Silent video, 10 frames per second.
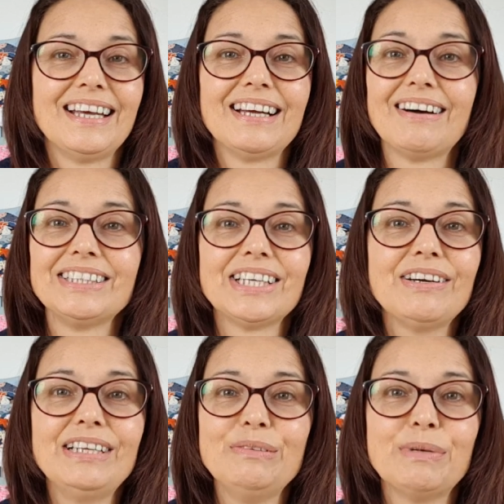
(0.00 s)
I
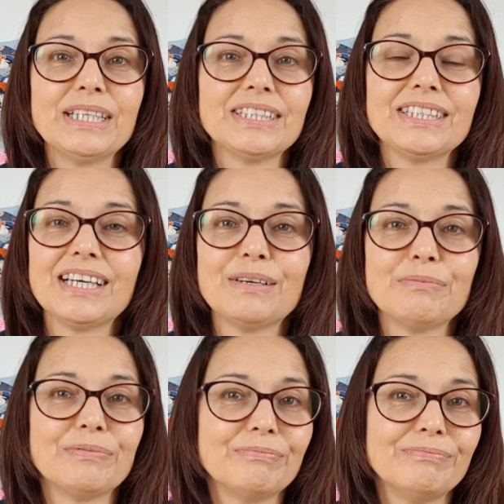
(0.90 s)
totally messed
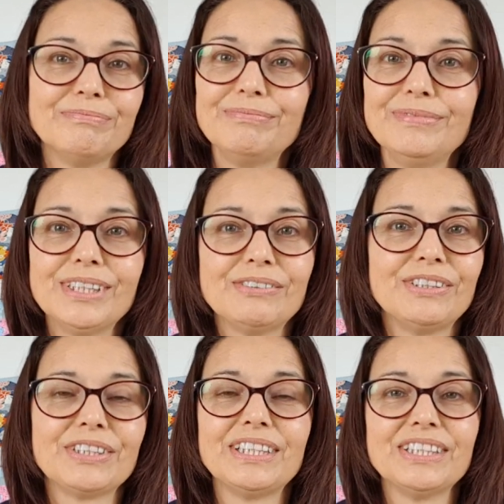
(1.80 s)
up, not
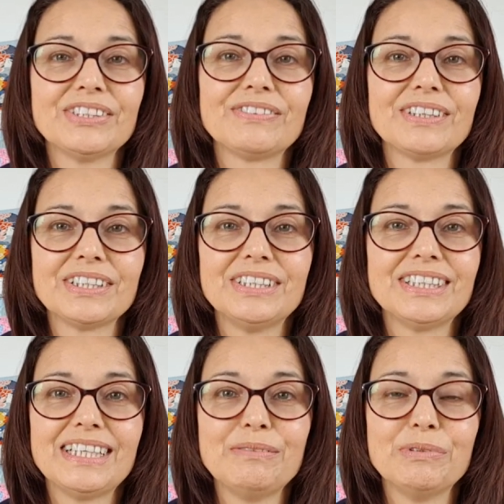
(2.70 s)
looking at instructions
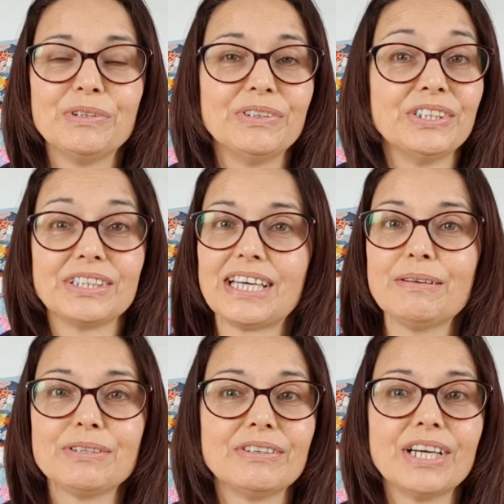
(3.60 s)
anymore, just
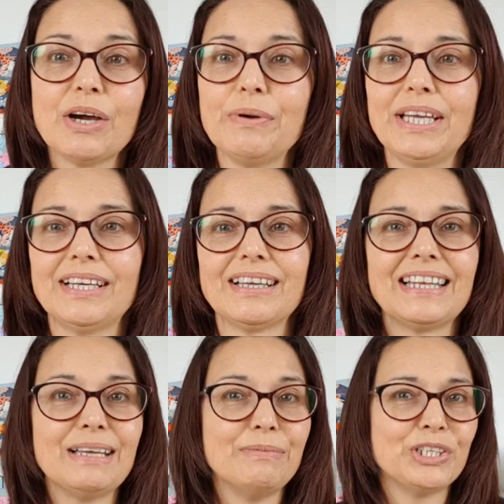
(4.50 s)
kept on going.
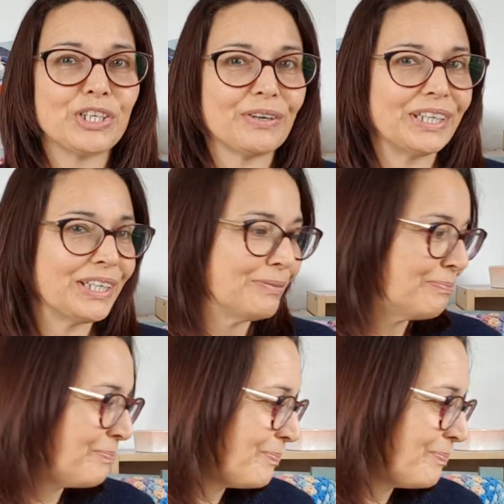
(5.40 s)
Let me show you.